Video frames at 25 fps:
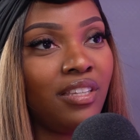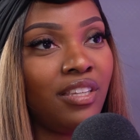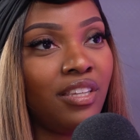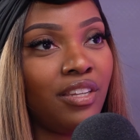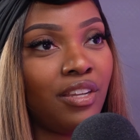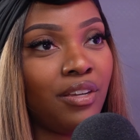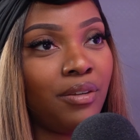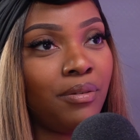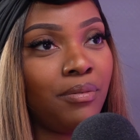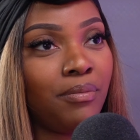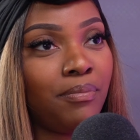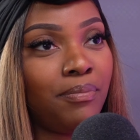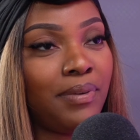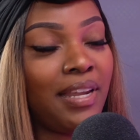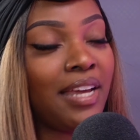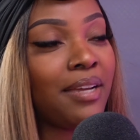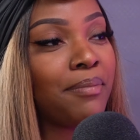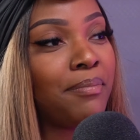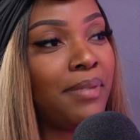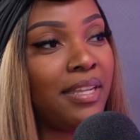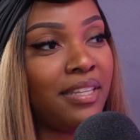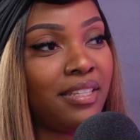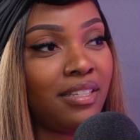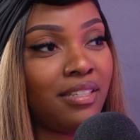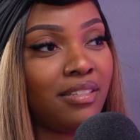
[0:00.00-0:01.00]
you know,
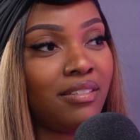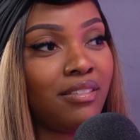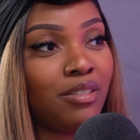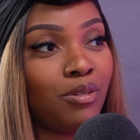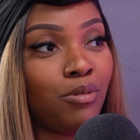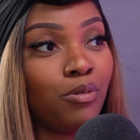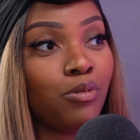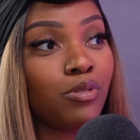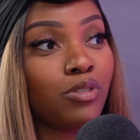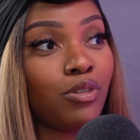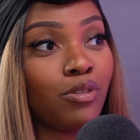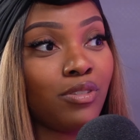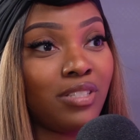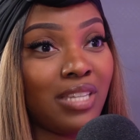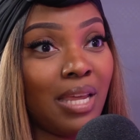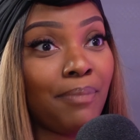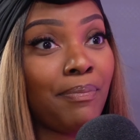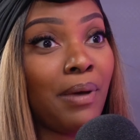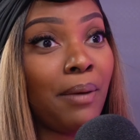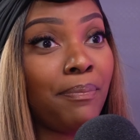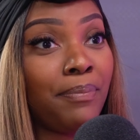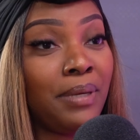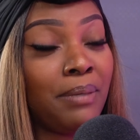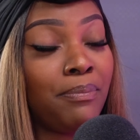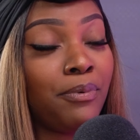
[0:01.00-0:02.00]
Black men to also
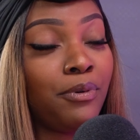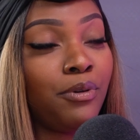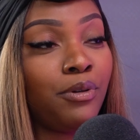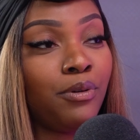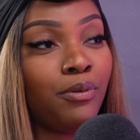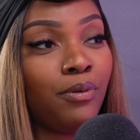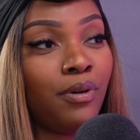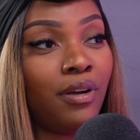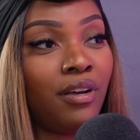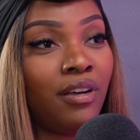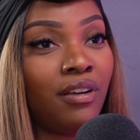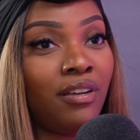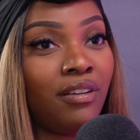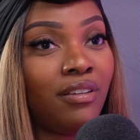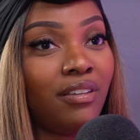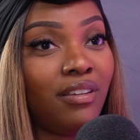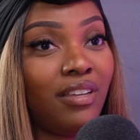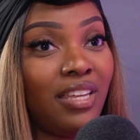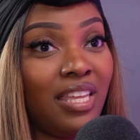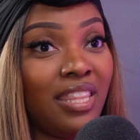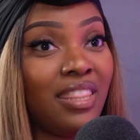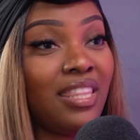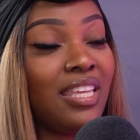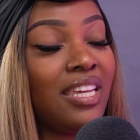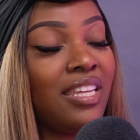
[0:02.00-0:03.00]
step up, people who are
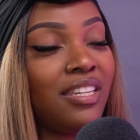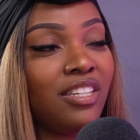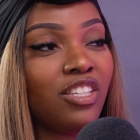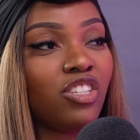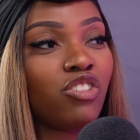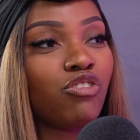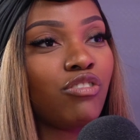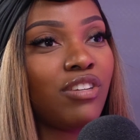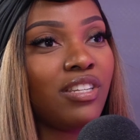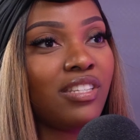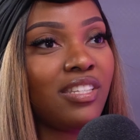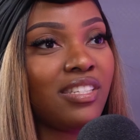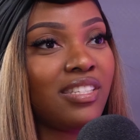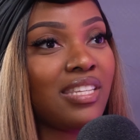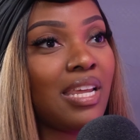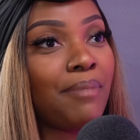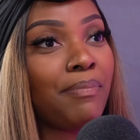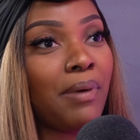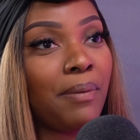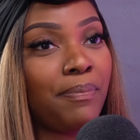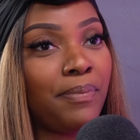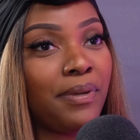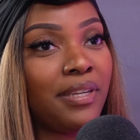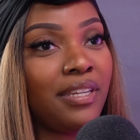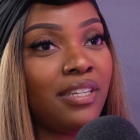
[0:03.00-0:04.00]
in the industry to
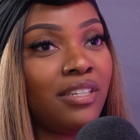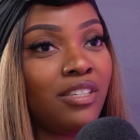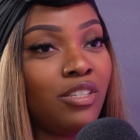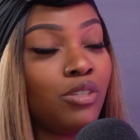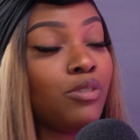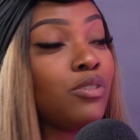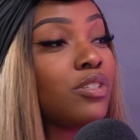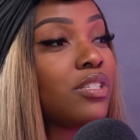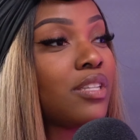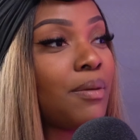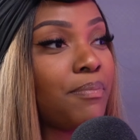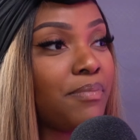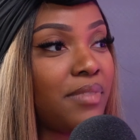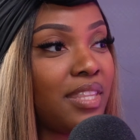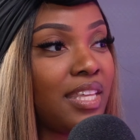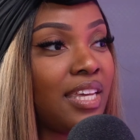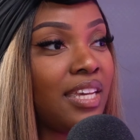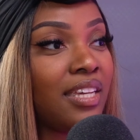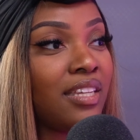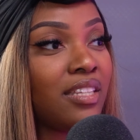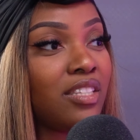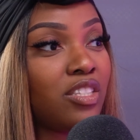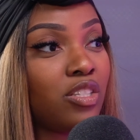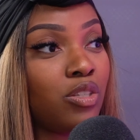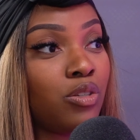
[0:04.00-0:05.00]
step up and do
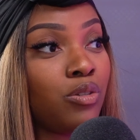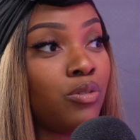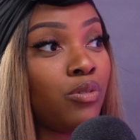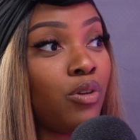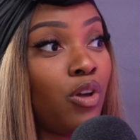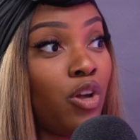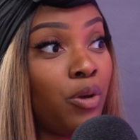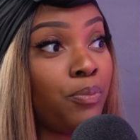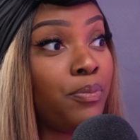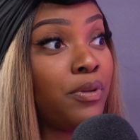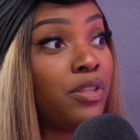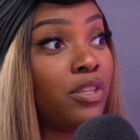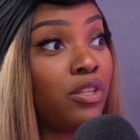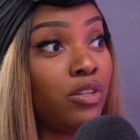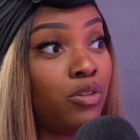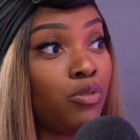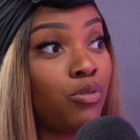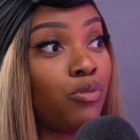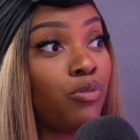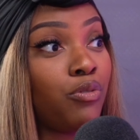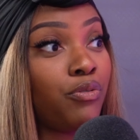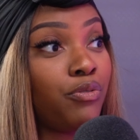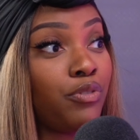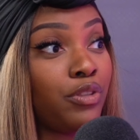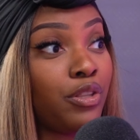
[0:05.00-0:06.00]
something to open the
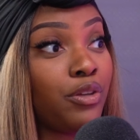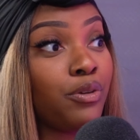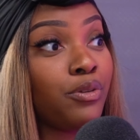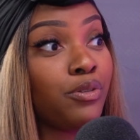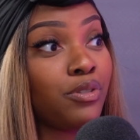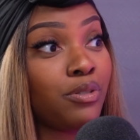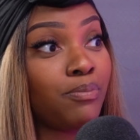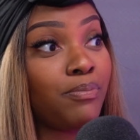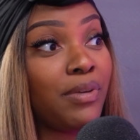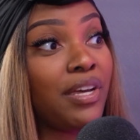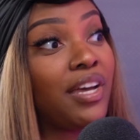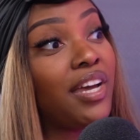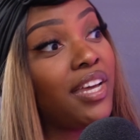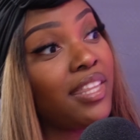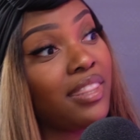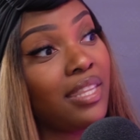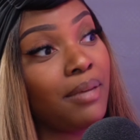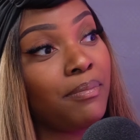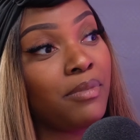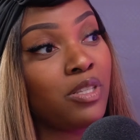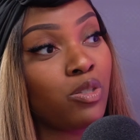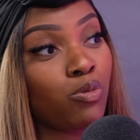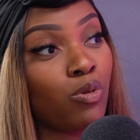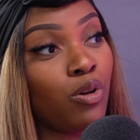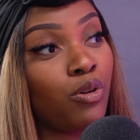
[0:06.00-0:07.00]
door for those behind
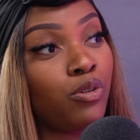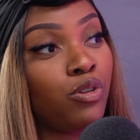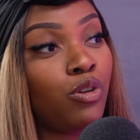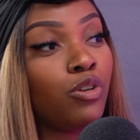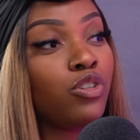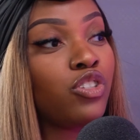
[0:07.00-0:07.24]
them as well,